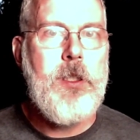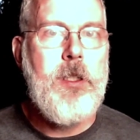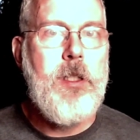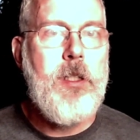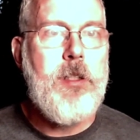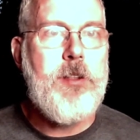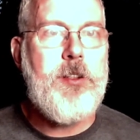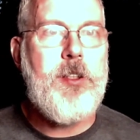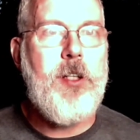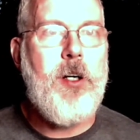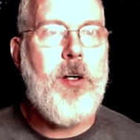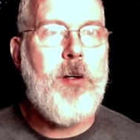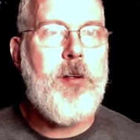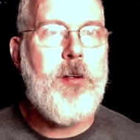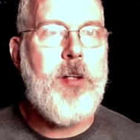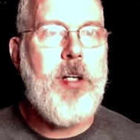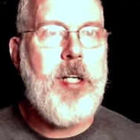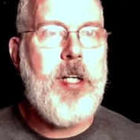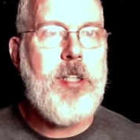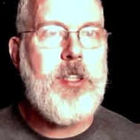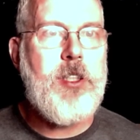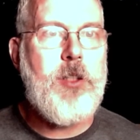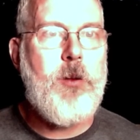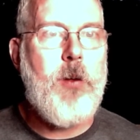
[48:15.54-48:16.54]
So the
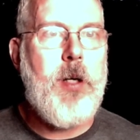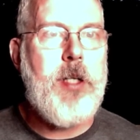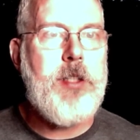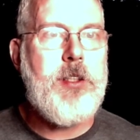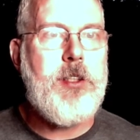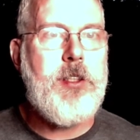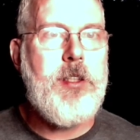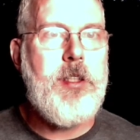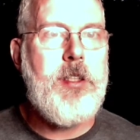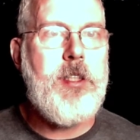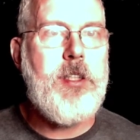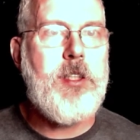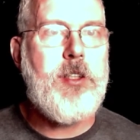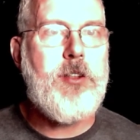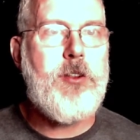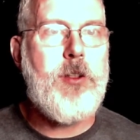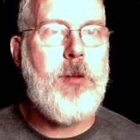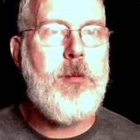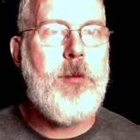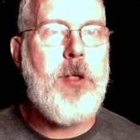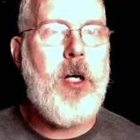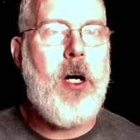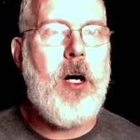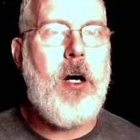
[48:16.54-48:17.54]
next question is
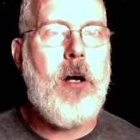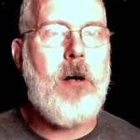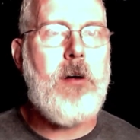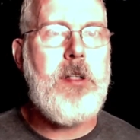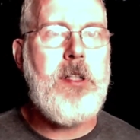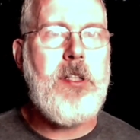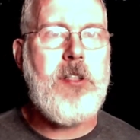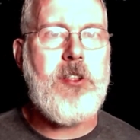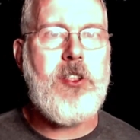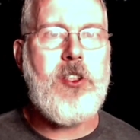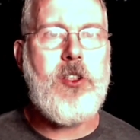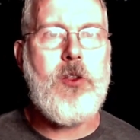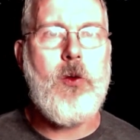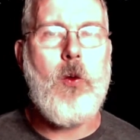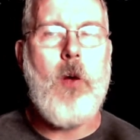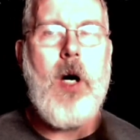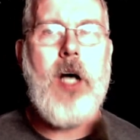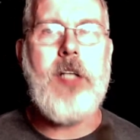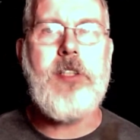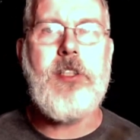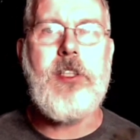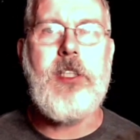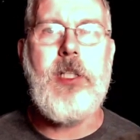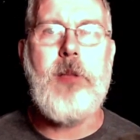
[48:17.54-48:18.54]
from the Arya
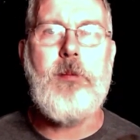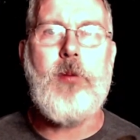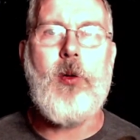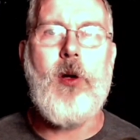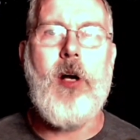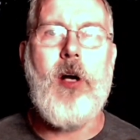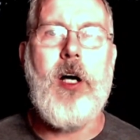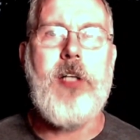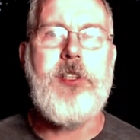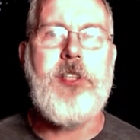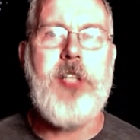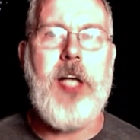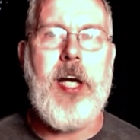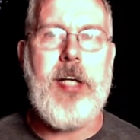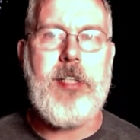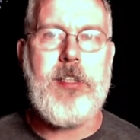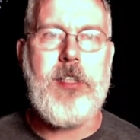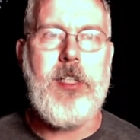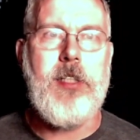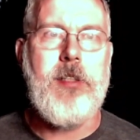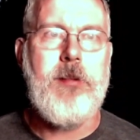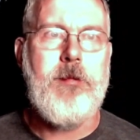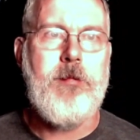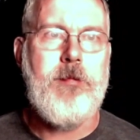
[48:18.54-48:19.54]
Suwasti
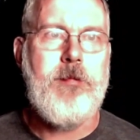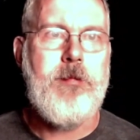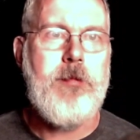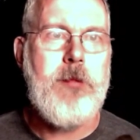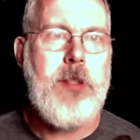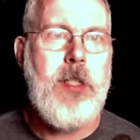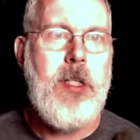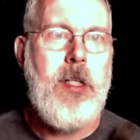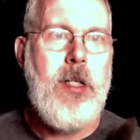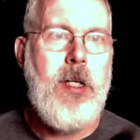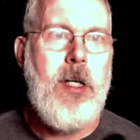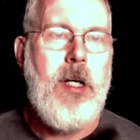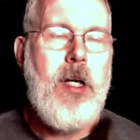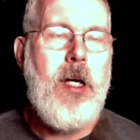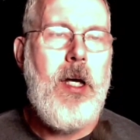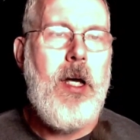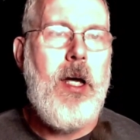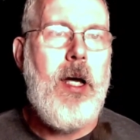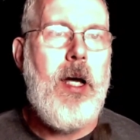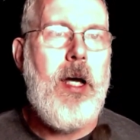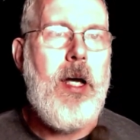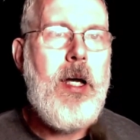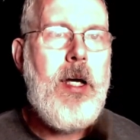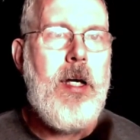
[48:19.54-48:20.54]
Project.
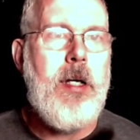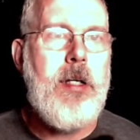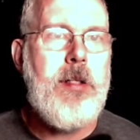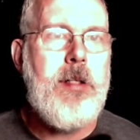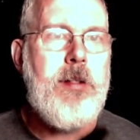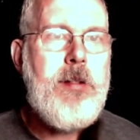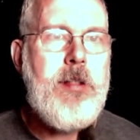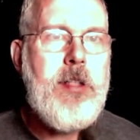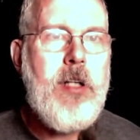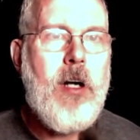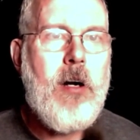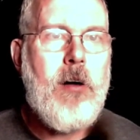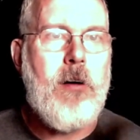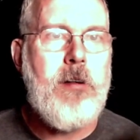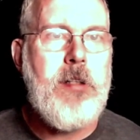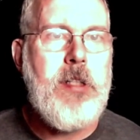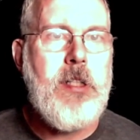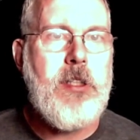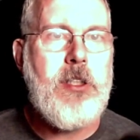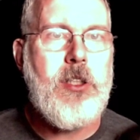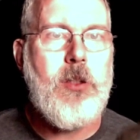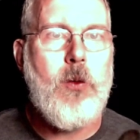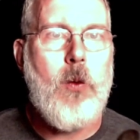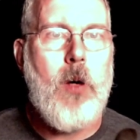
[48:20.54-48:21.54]
And the Arya
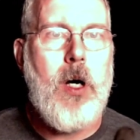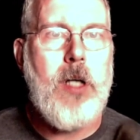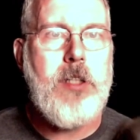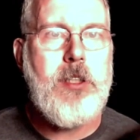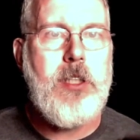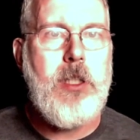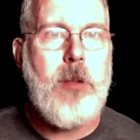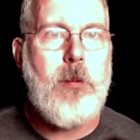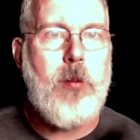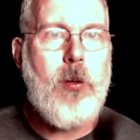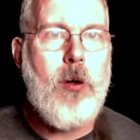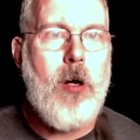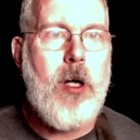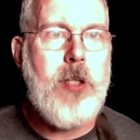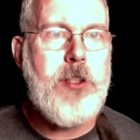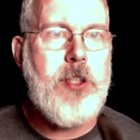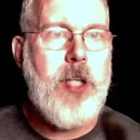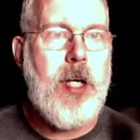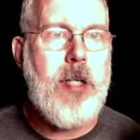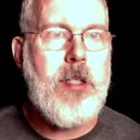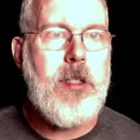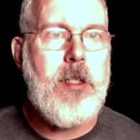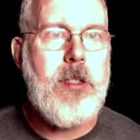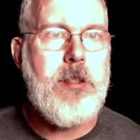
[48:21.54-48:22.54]
Suwasti
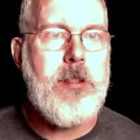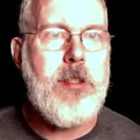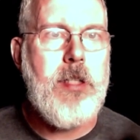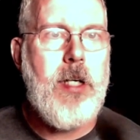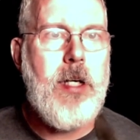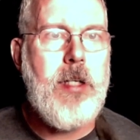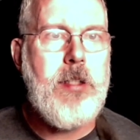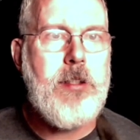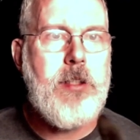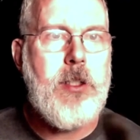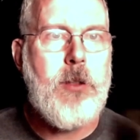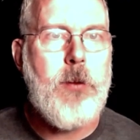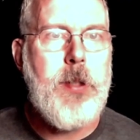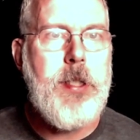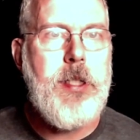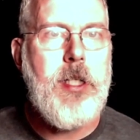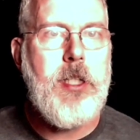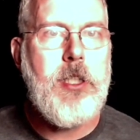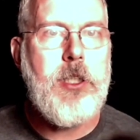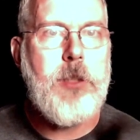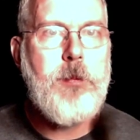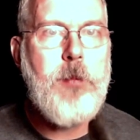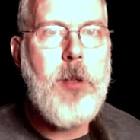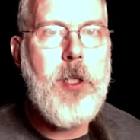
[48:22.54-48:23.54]
Project says,
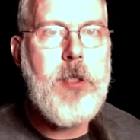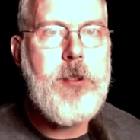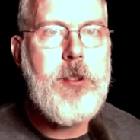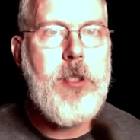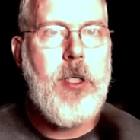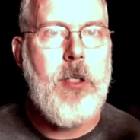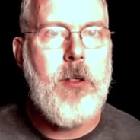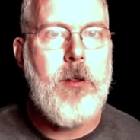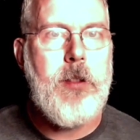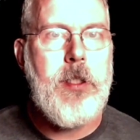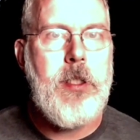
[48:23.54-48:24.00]
Greetings, Panyo.